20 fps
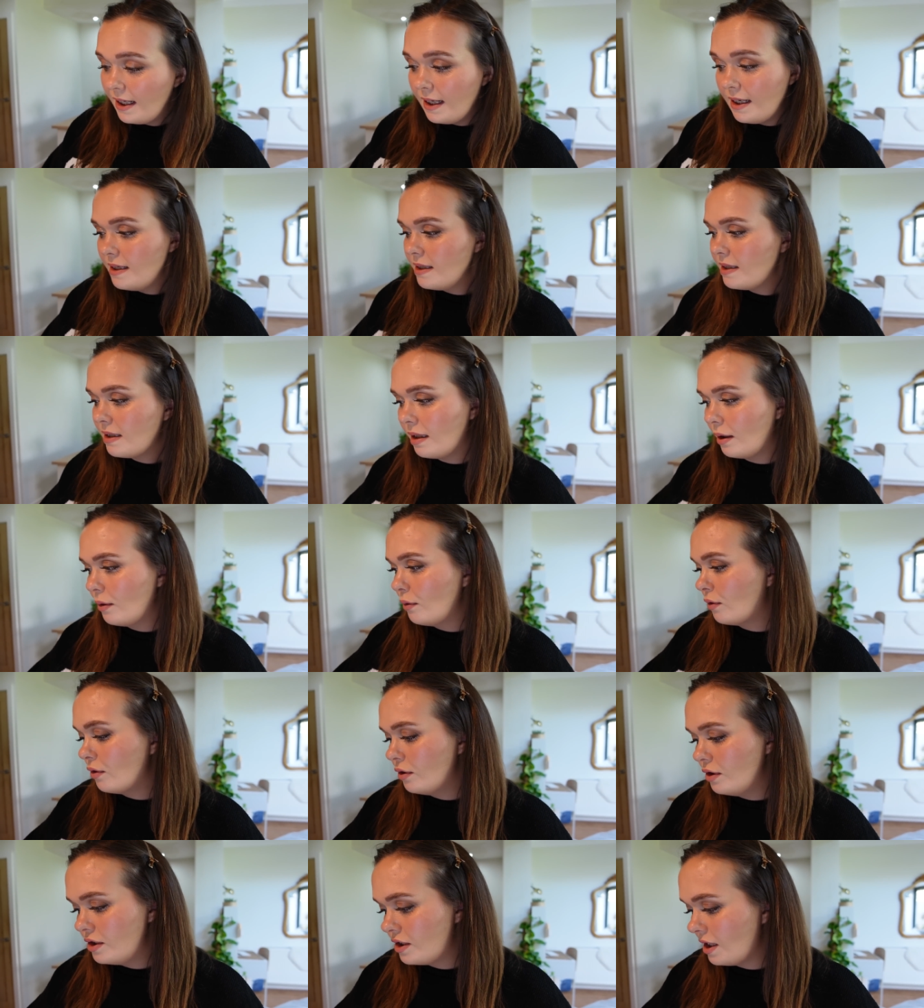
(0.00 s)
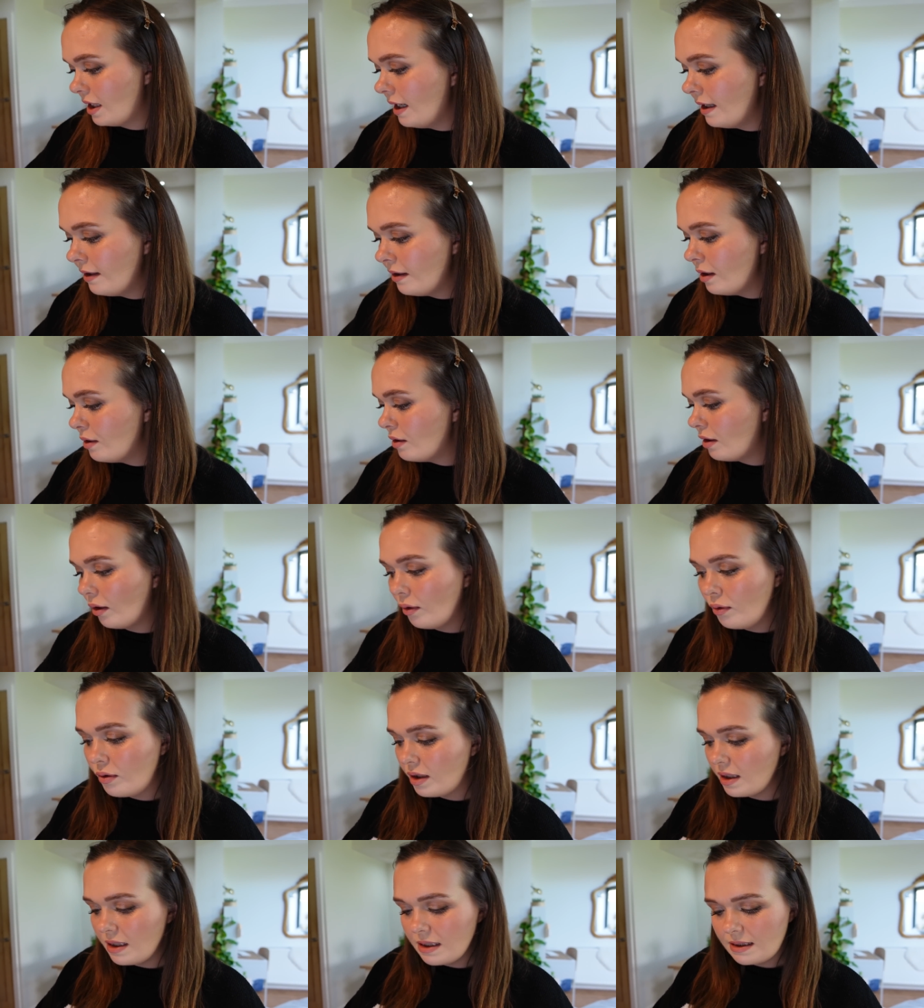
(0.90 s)
It's so good. I know that
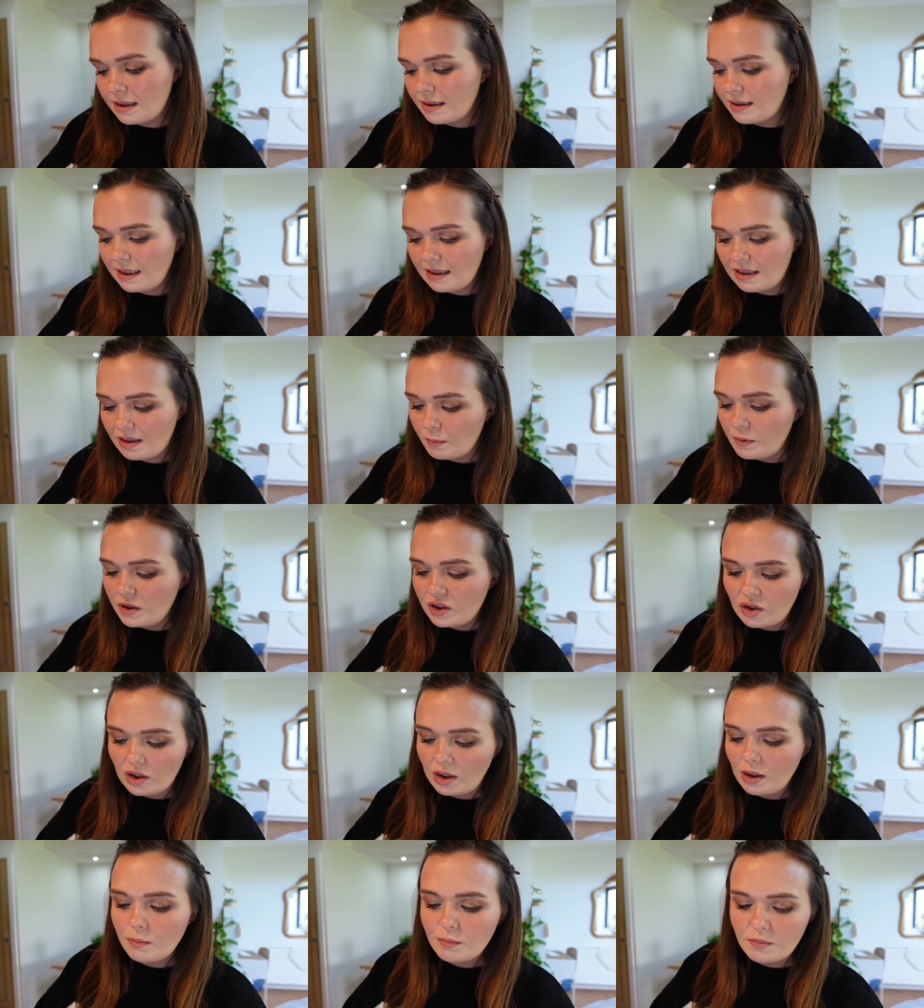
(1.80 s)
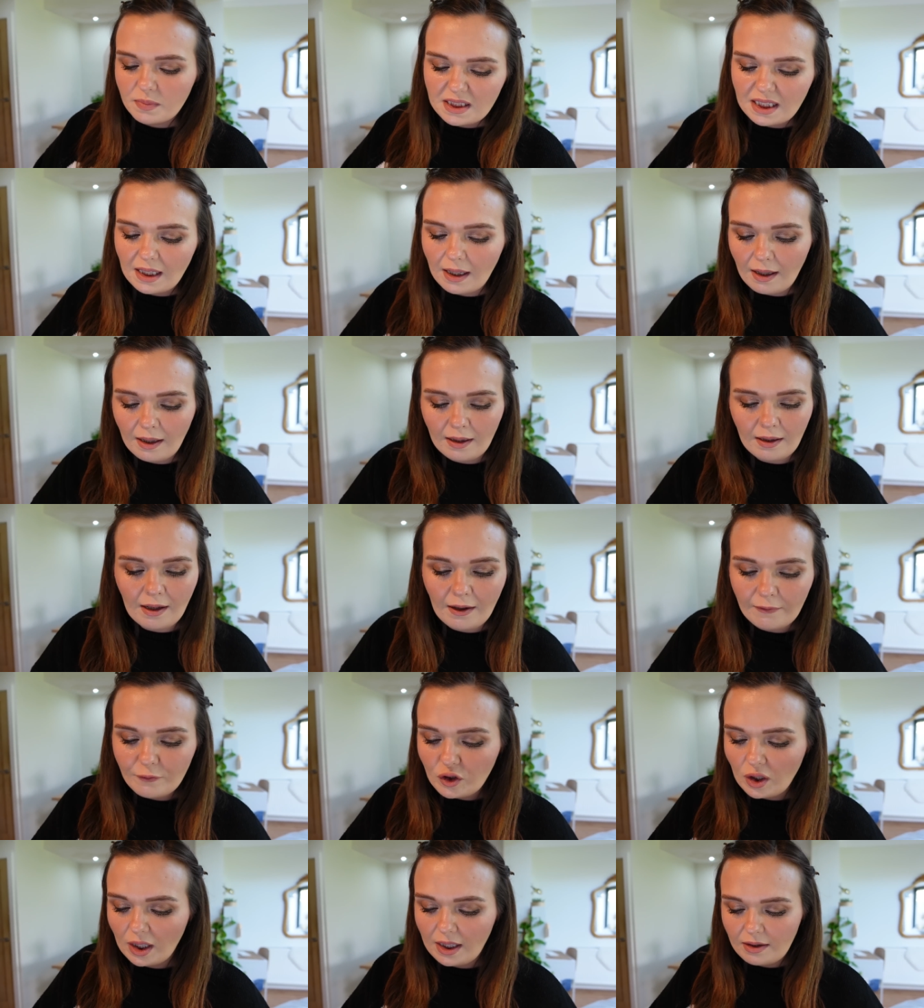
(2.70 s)
others are said to be dupes, and
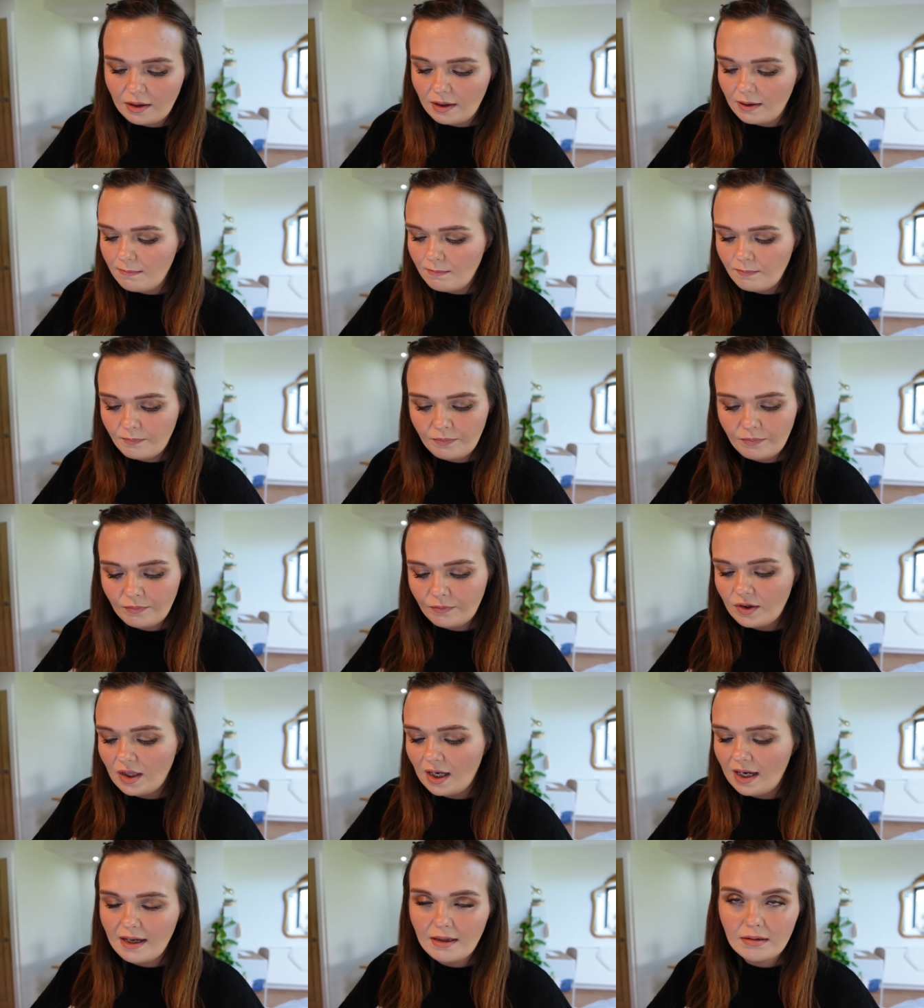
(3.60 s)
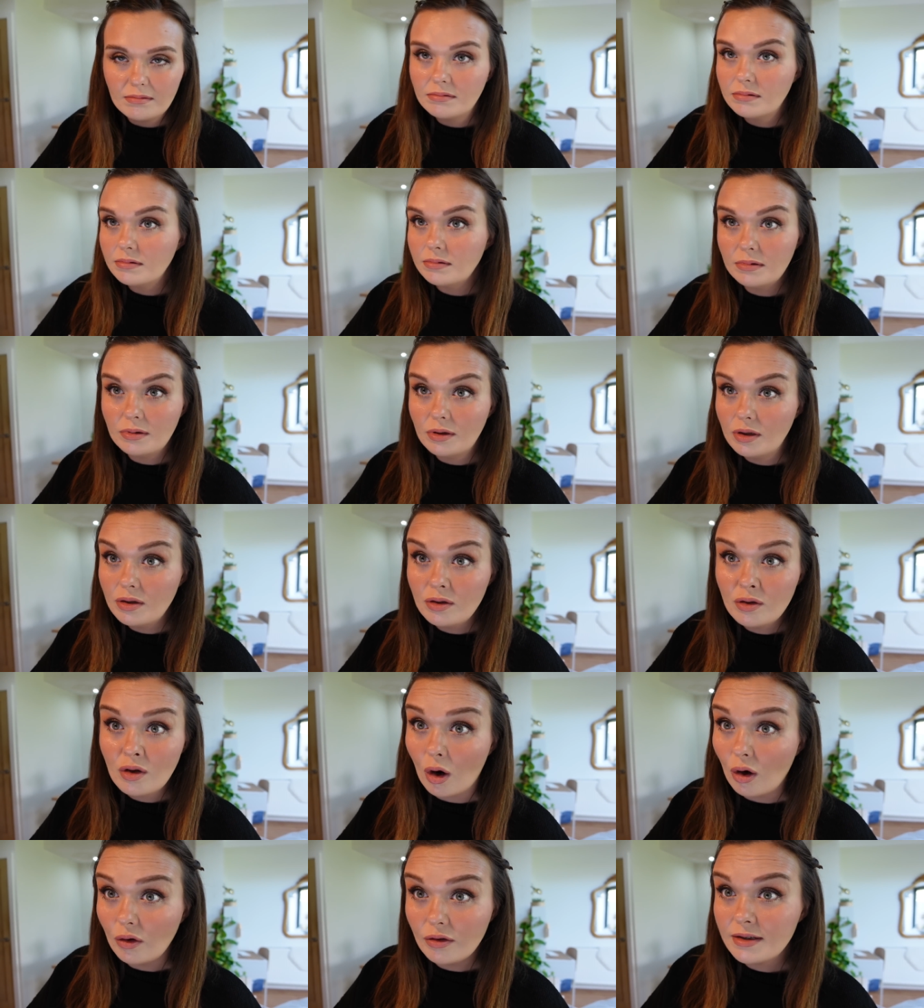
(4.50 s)
I've tried them. They're
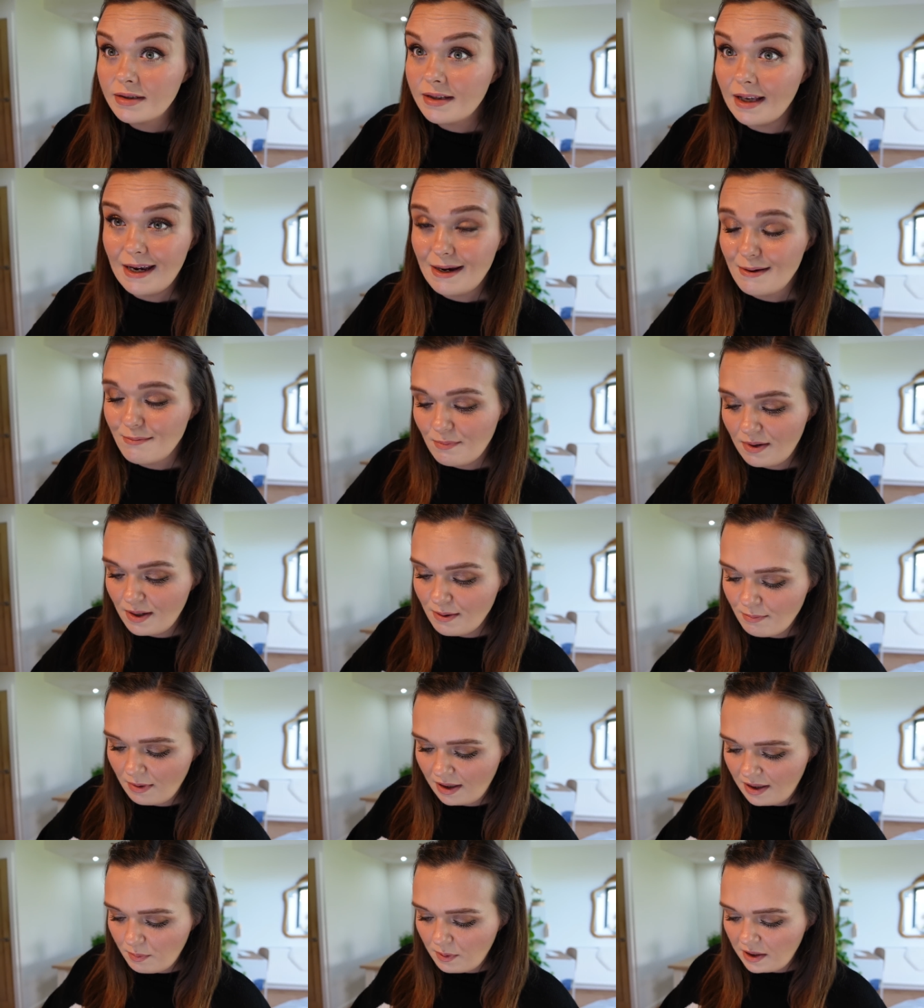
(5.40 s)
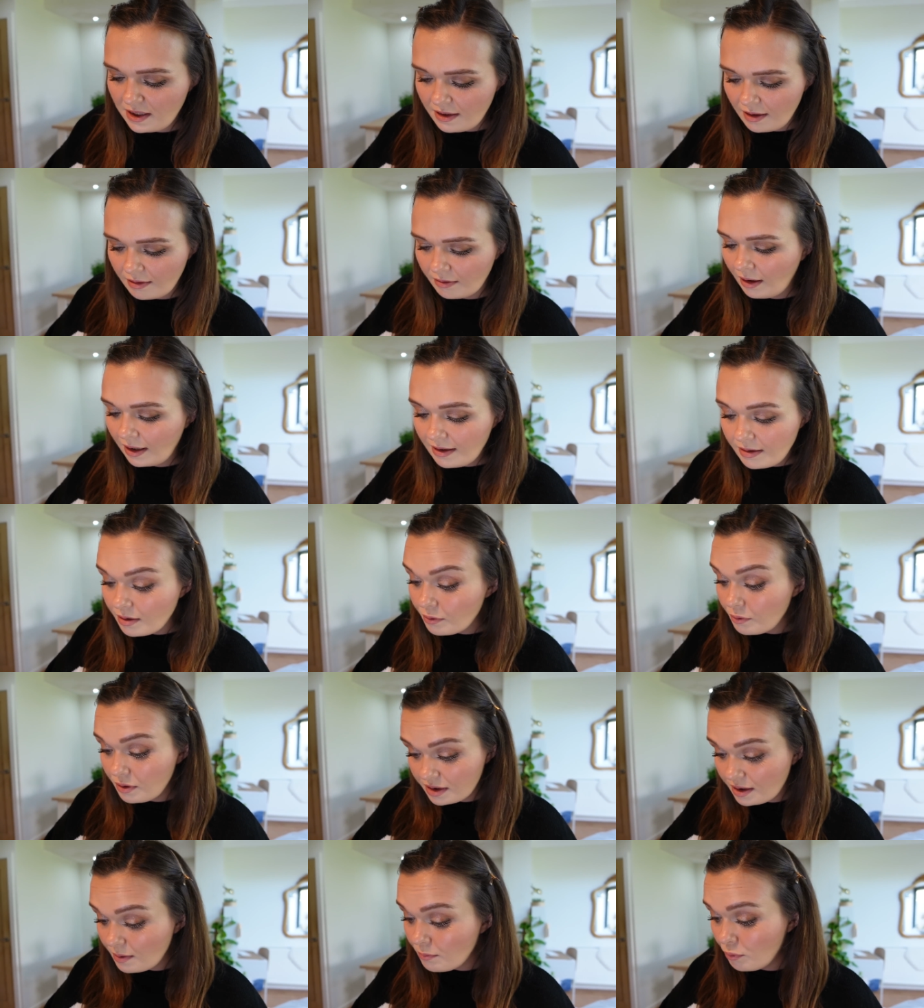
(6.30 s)
not the same, in my opinion. Like, there
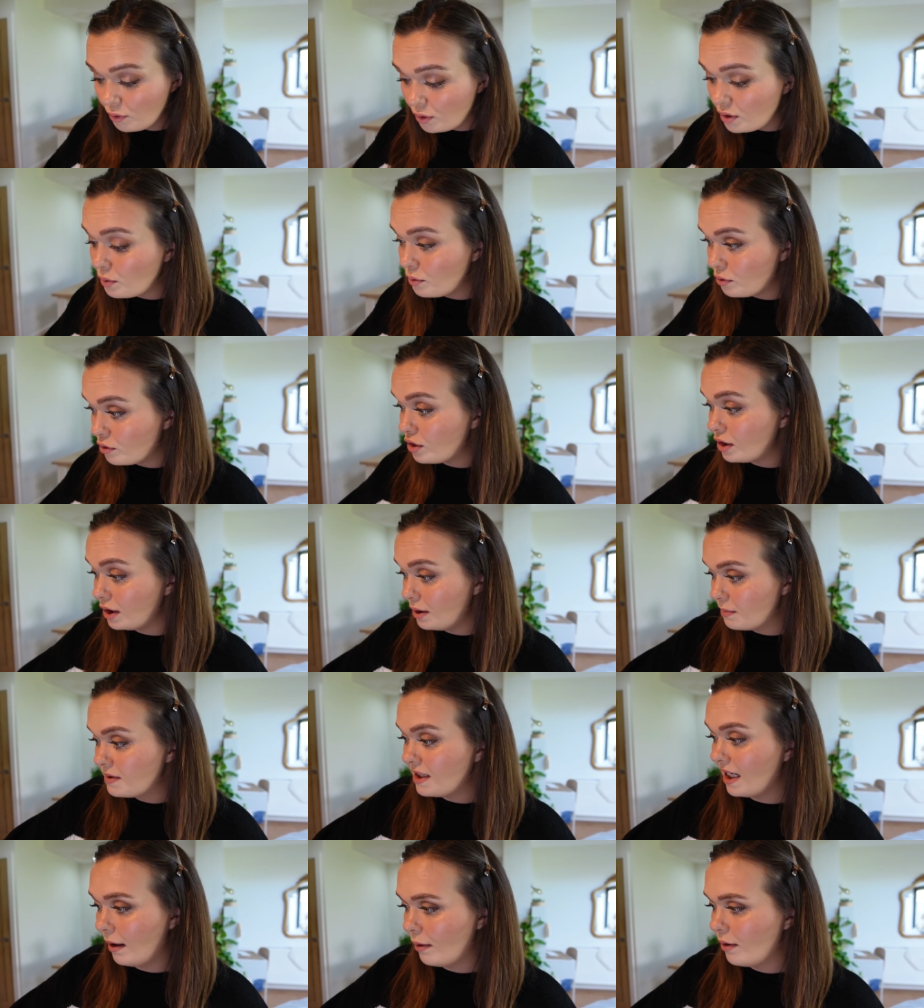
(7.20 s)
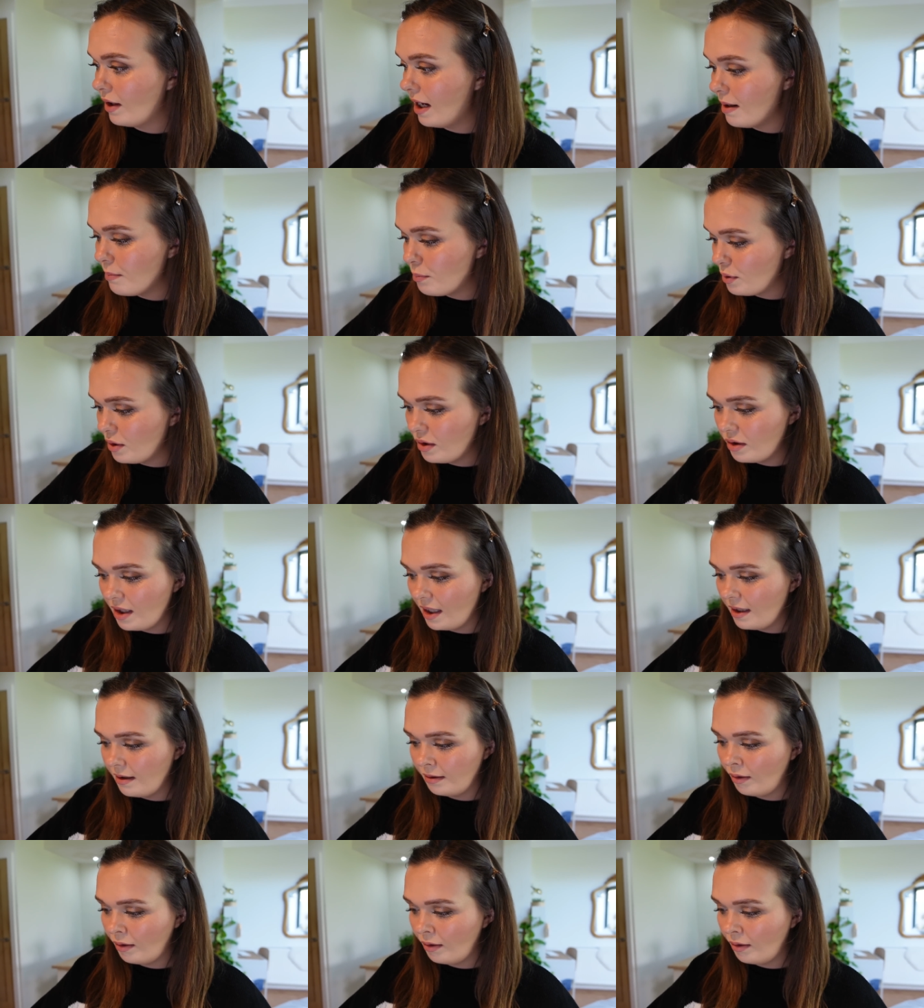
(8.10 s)
are some good dupes out there, but they're